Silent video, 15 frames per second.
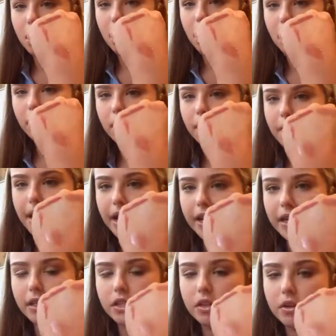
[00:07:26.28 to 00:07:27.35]
color back
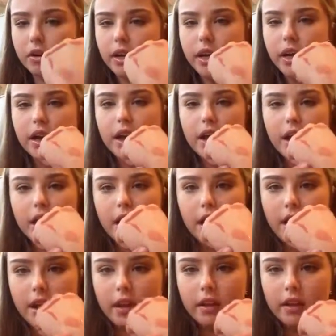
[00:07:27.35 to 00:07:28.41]
into it.
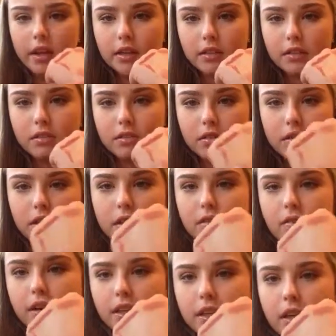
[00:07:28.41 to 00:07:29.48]
That's
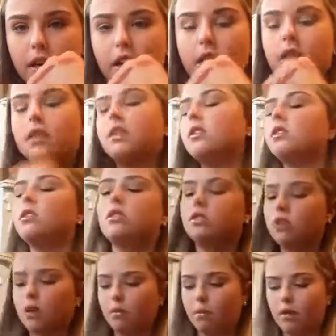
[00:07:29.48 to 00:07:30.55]
it right there, and it's just
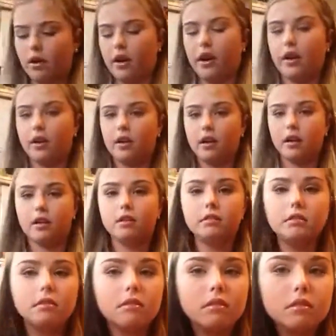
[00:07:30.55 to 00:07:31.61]
so pretty. You
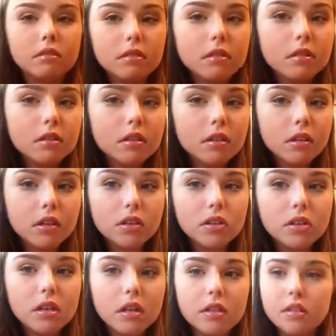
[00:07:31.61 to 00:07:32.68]
could
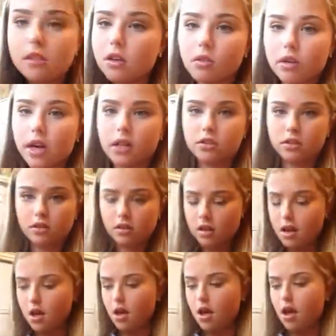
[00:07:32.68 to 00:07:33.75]
see it's so natural.
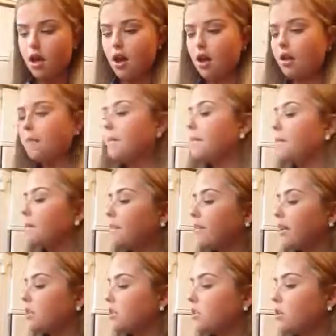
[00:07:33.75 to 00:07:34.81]

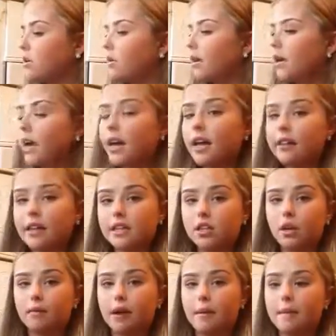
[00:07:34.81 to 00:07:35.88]
So yeah,
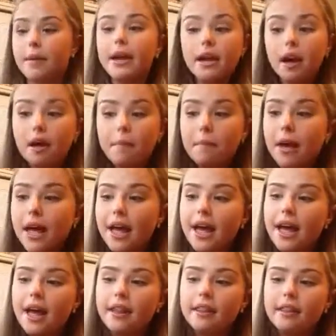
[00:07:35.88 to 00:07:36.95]
that's all my makeup.
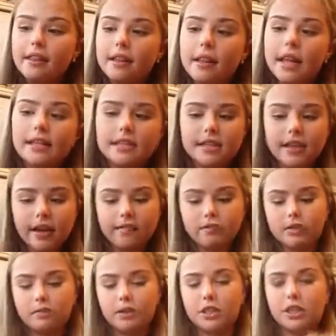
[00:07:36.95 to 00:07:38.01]
And then the last thing I
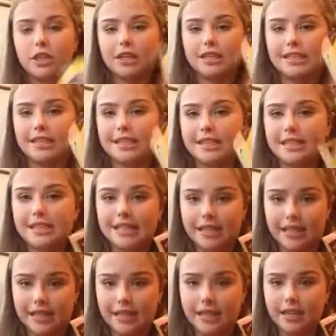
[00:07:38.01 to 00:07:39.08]
have to mention is this
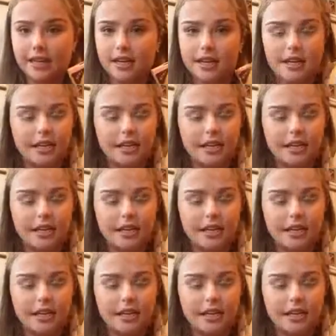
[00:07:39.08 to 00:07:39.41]
tea.